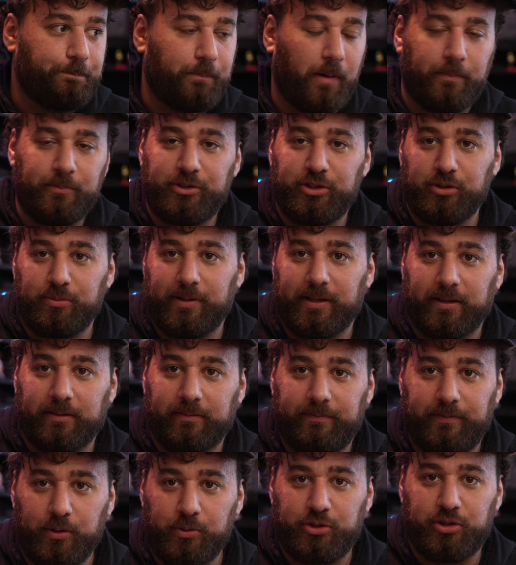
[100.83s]
I'm
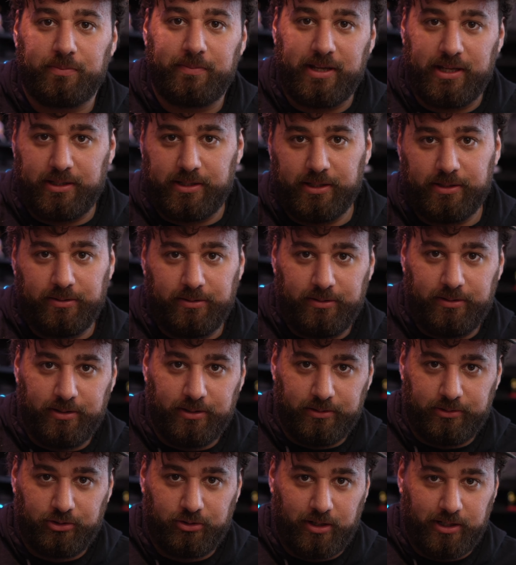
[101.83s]
assuming future me did
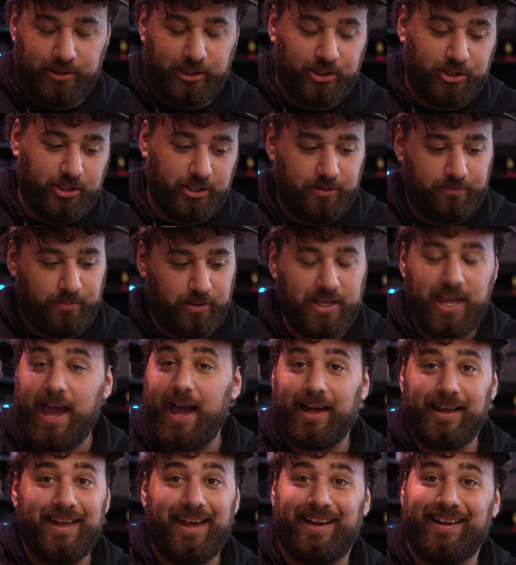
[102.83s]
the transition, but
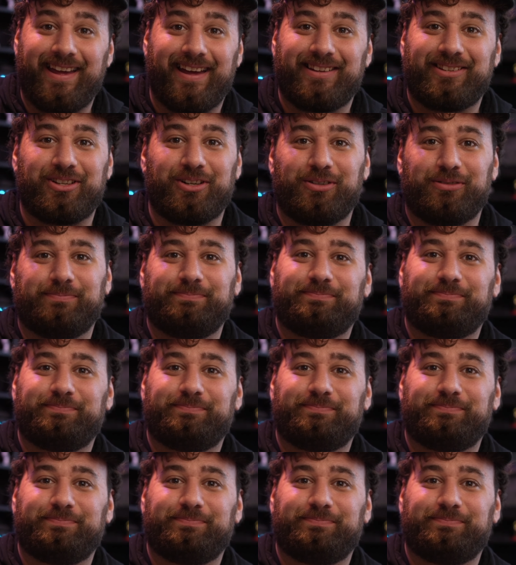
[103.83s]
yeah, yeah, yeah, so.